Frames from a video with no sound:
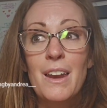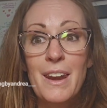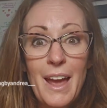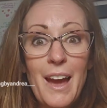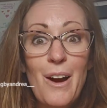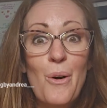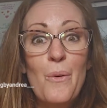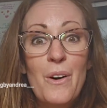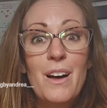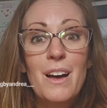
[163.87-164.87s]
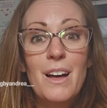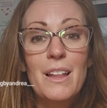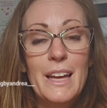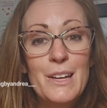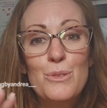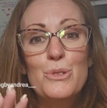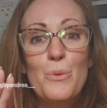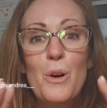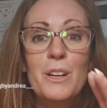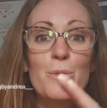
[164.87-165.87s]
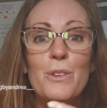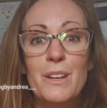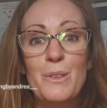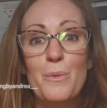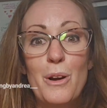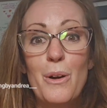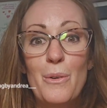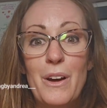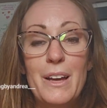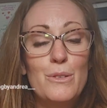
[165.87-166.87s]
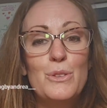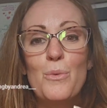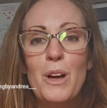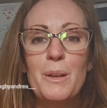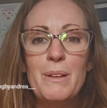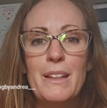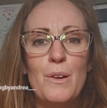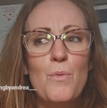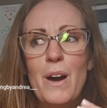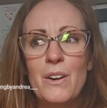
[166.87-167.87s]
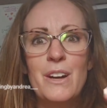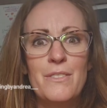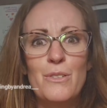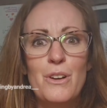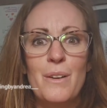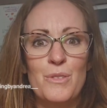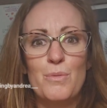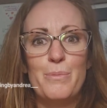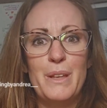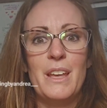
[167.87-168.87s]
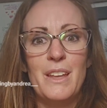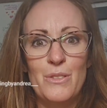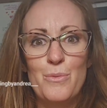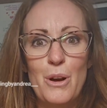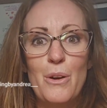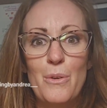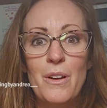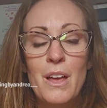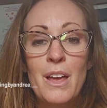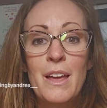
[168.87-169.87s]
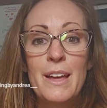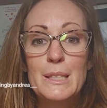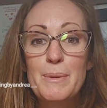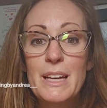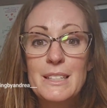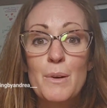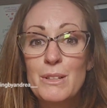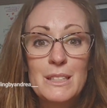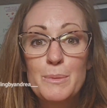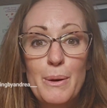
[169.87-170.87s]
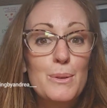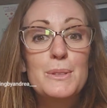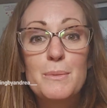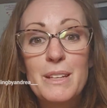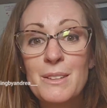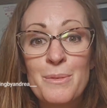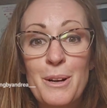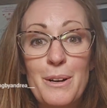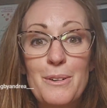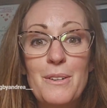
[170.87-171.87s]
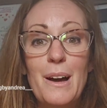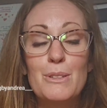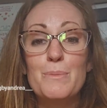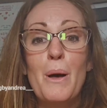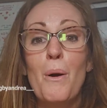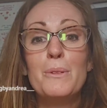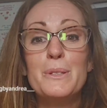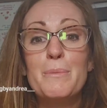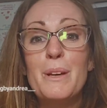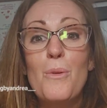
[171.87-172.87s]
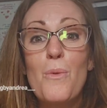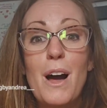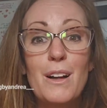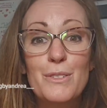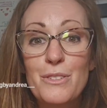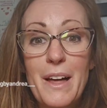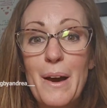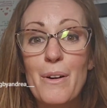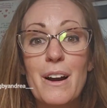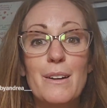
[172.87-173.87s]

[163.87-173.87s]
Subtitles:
Now, like, I used to want to fit in the row. I used to want to be like, why don't I feel comfortable being in the row? It's because I wasn't supposed to be in the row. I was supposed to be a wildflower.